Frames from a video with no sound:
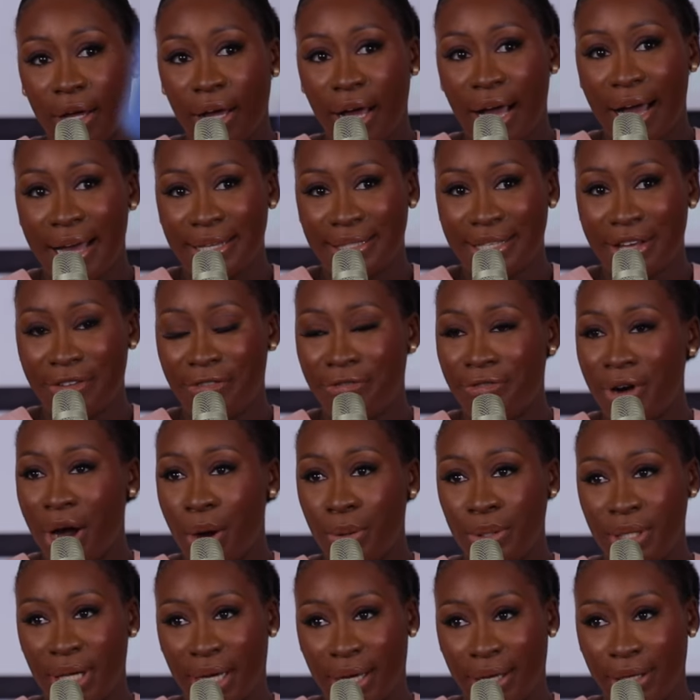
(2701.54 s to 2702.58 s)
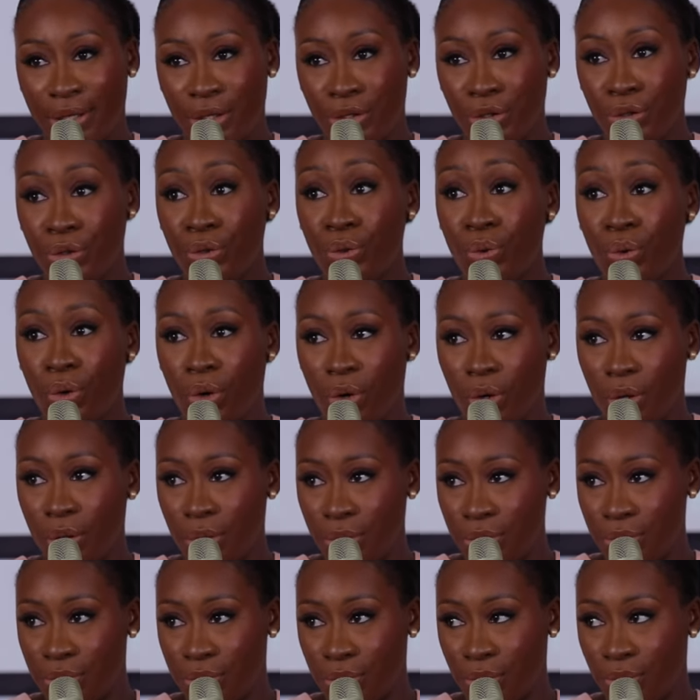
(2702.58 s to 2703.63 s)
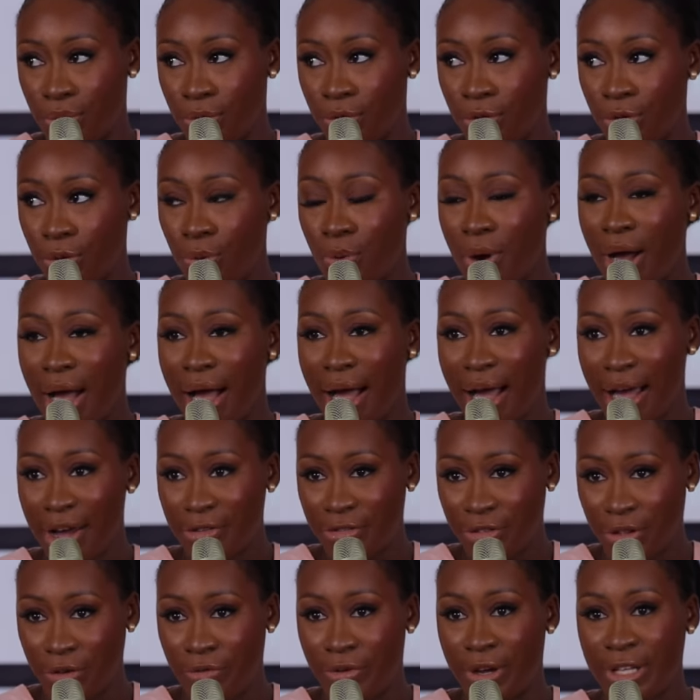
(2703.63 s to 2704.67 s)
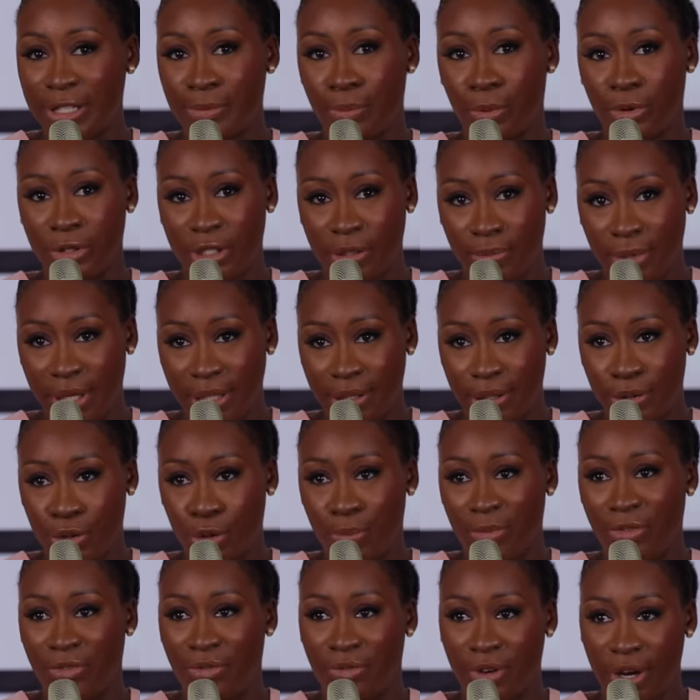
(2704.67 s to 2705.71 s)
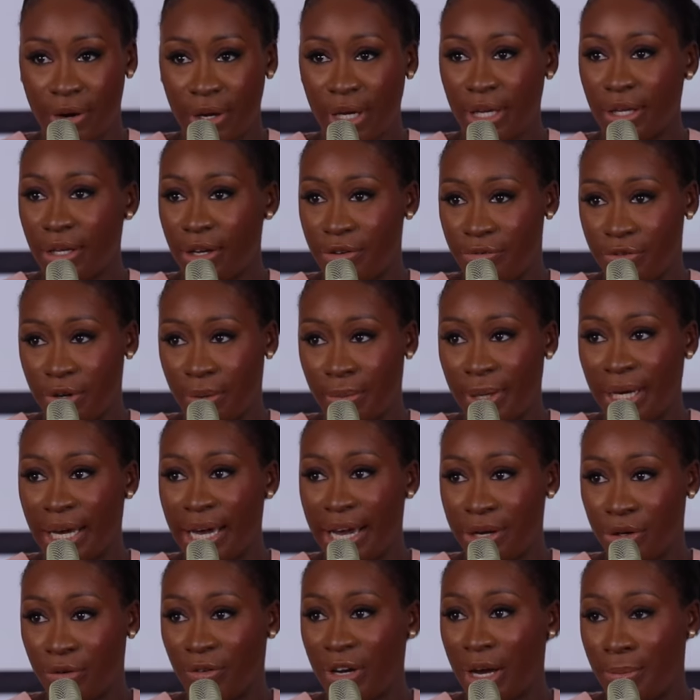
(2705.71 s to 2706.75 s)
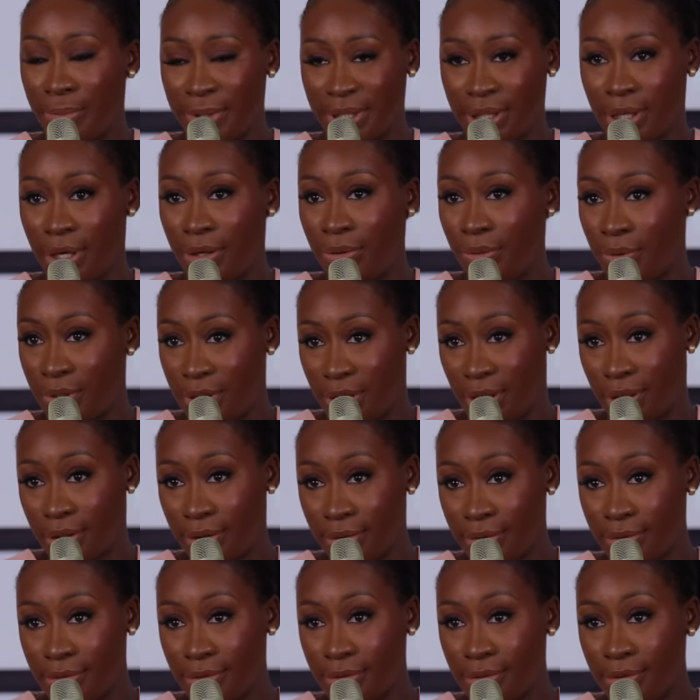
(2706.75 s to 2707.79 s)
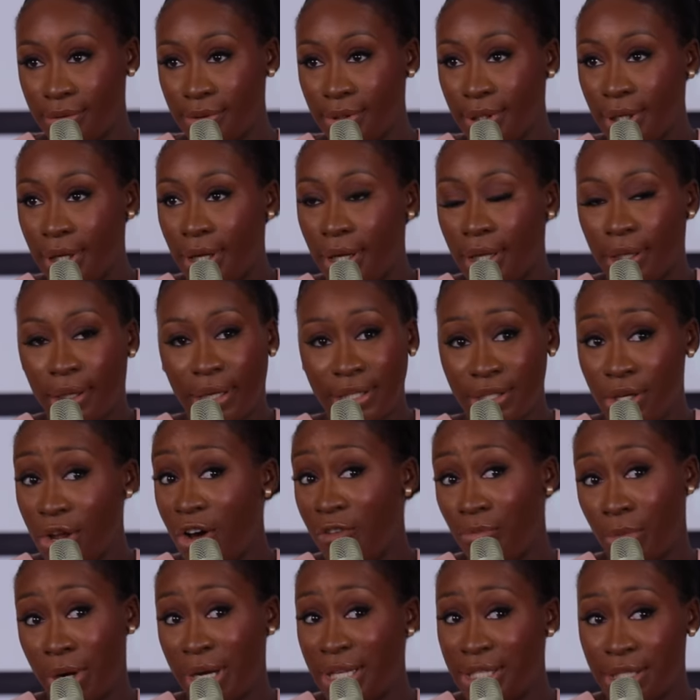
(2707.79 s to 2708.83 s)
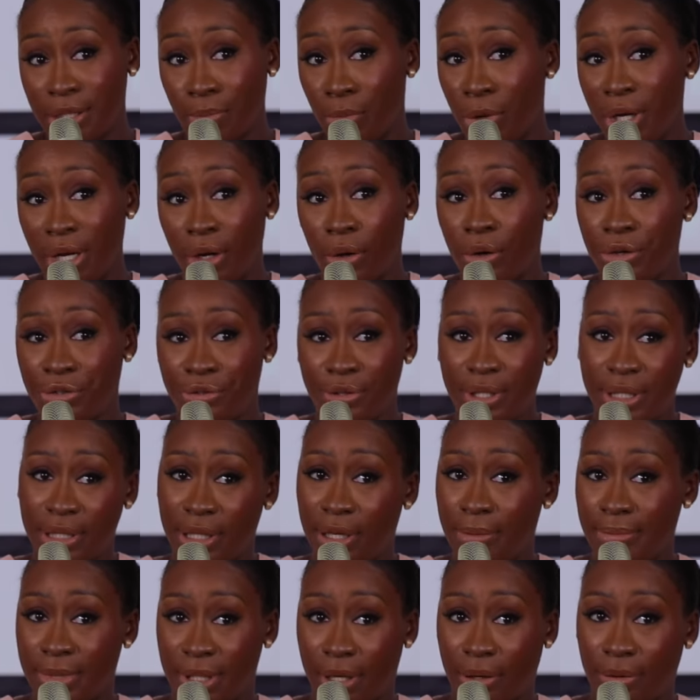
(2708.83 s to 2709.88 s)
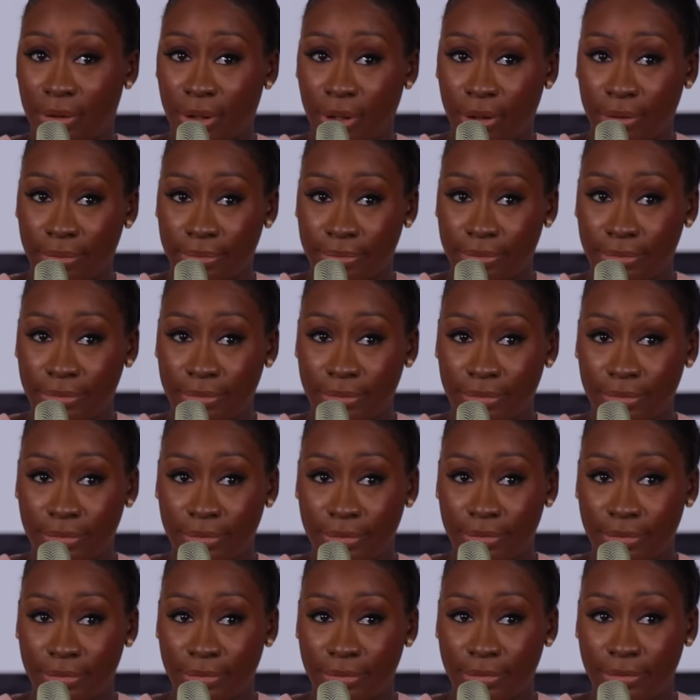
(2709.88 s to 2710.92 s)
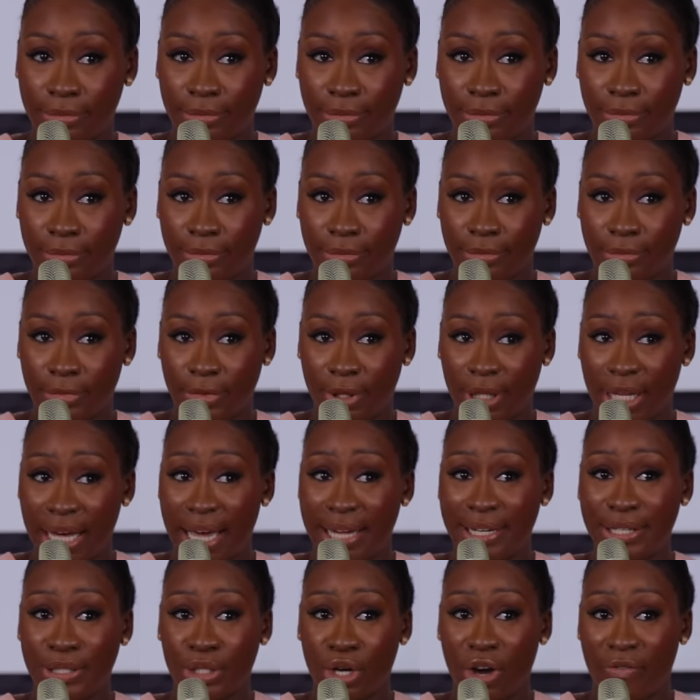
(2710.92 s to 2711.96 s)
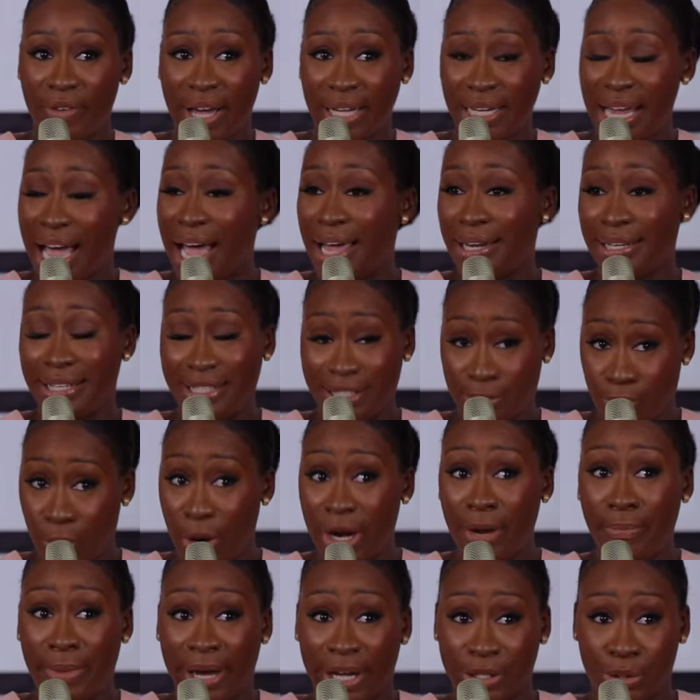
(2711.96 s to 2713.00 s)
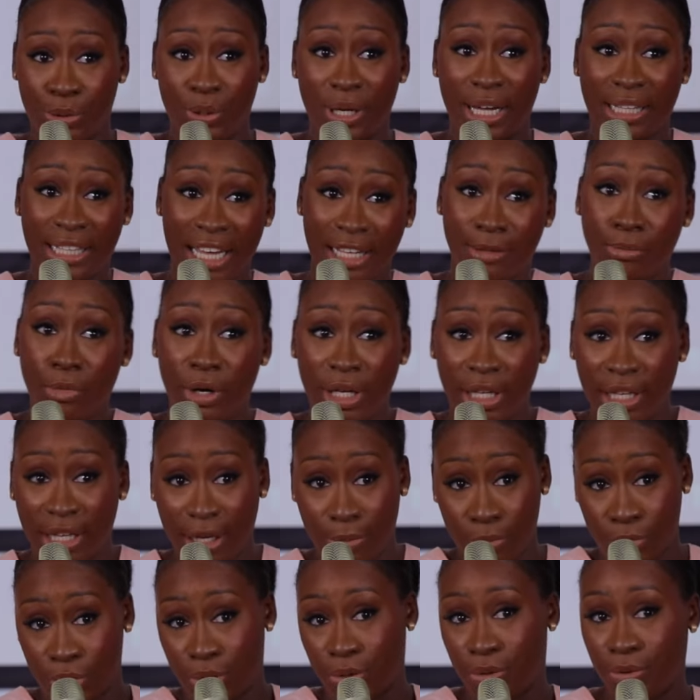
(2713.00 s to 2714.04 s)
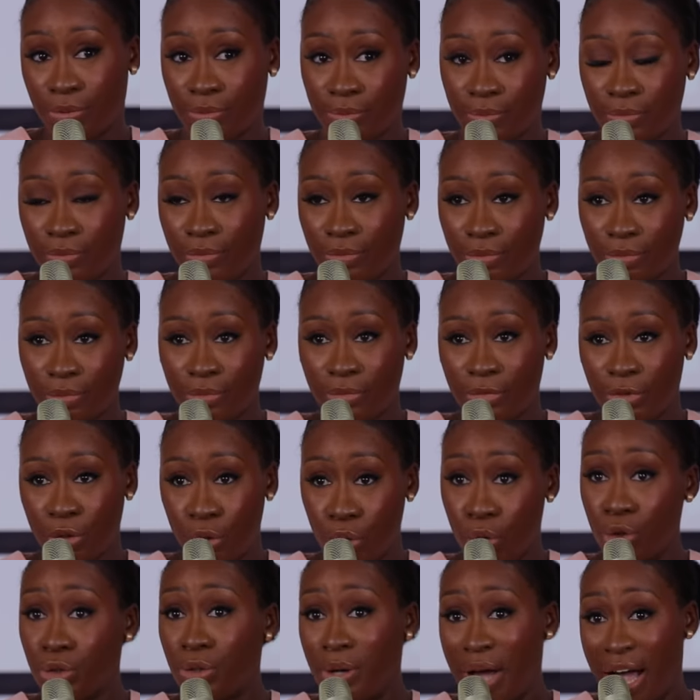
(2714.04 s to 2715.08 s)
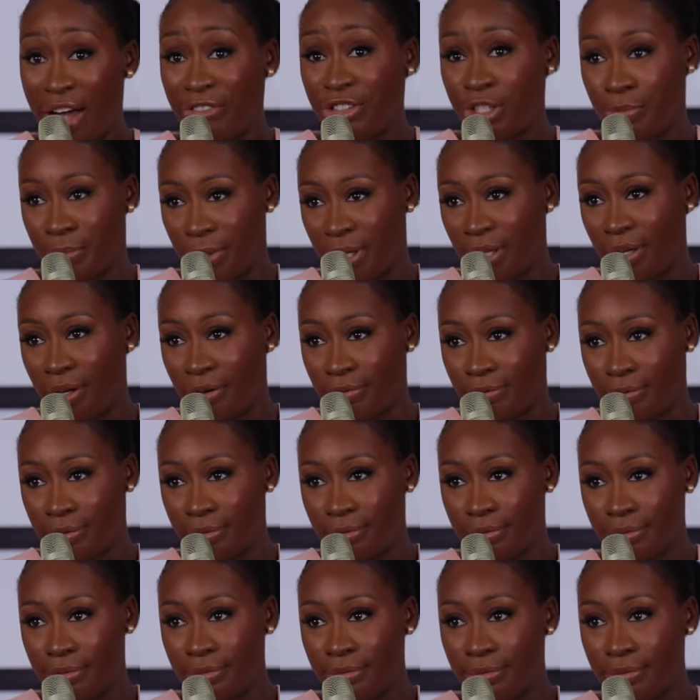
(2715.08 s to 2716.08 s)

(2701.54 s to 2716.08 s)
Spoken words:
as a founder, you also, you have the responsibility to be very careful about the kind of capital you take. There's a lot of money laundering schemes out there. They are discovered and it's pointed back to you that money came to you. You also have to be careful,